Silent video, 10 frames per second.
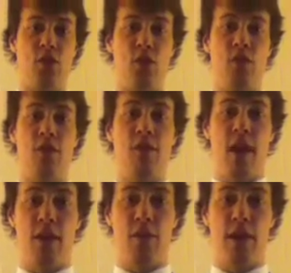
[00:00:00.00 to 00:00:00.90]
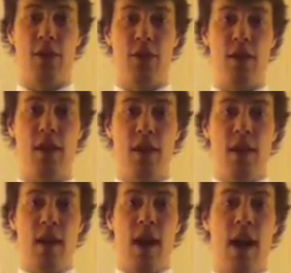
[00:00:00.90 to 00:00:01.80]
to their valuation.
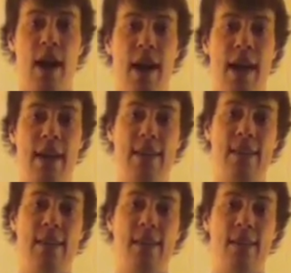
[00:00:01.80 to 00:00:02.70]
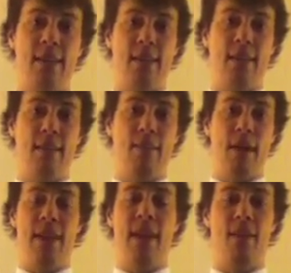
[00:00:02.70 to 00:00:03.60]
And
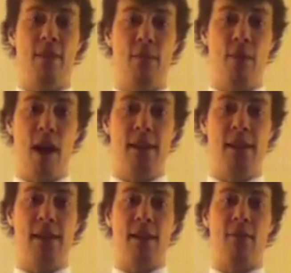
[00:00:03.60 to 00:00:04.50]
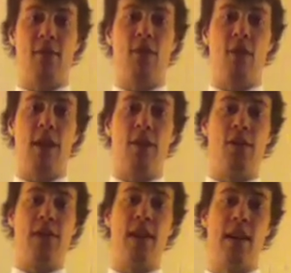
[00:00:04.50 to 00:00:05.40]
by the end of the process, after fully
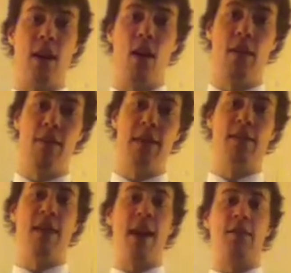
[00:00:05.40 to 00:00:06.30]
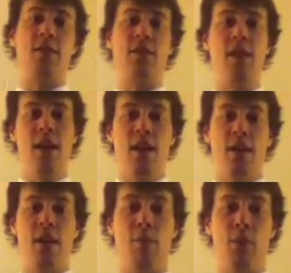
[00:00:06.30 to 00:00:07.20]
understanding all of these factors,
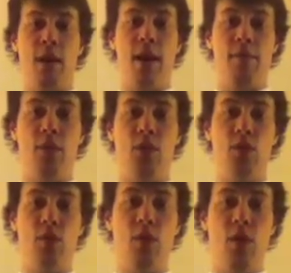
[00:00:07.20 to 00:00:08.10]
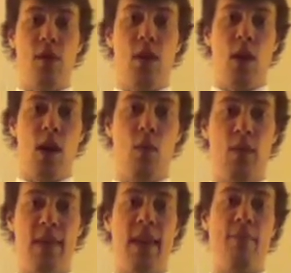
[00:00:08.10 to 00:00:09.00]
they were able to come to
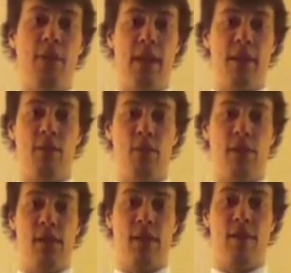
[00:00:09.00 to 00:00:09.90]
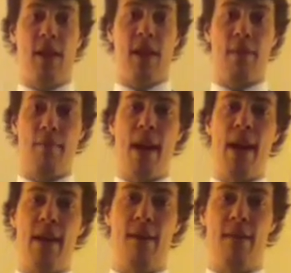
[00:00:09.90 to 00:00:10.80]
what they believed was a very
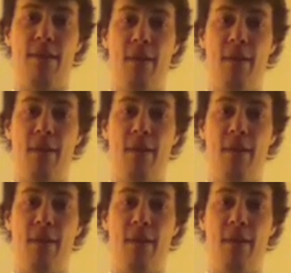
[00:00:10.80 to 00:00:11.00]
competitive,